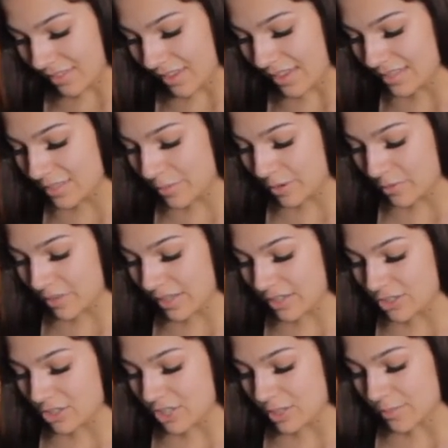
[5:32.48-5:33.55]
Intimate
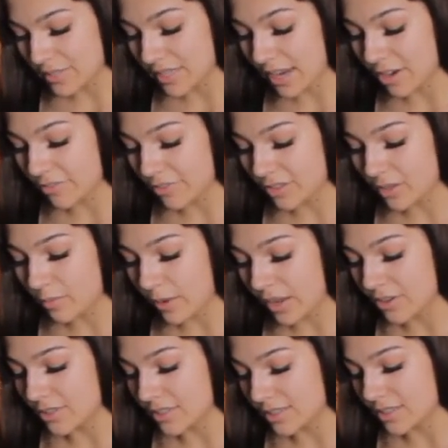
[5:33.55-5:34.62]
relationships, carefully weigh
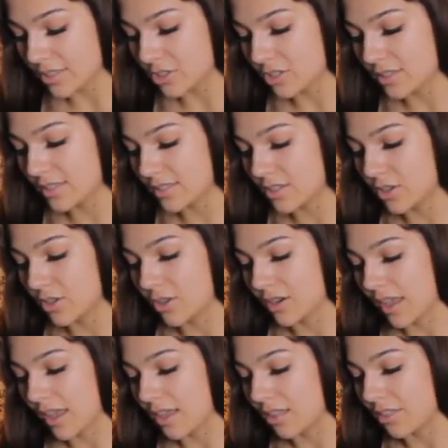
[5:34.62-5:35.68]
your decisions, good
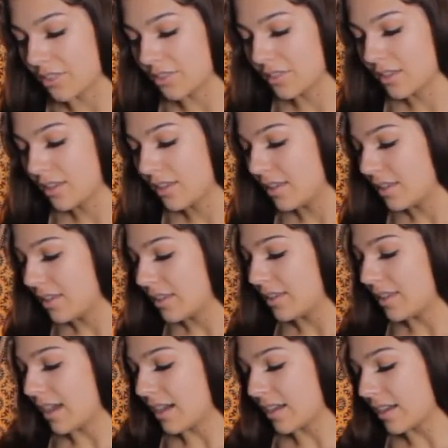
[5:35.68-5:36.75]
health.
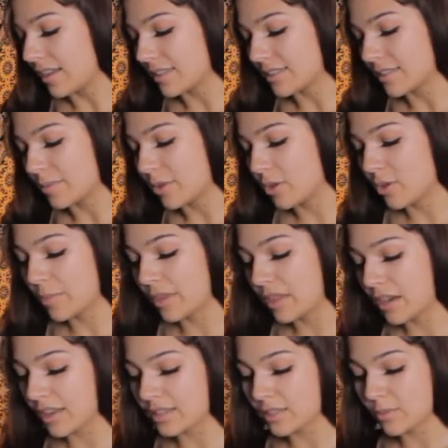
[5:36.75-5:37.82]
Yeah, guys, some of you could be
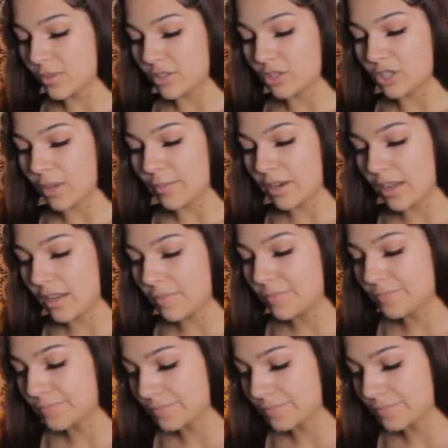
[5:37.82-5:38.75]
connecting with a Gemini,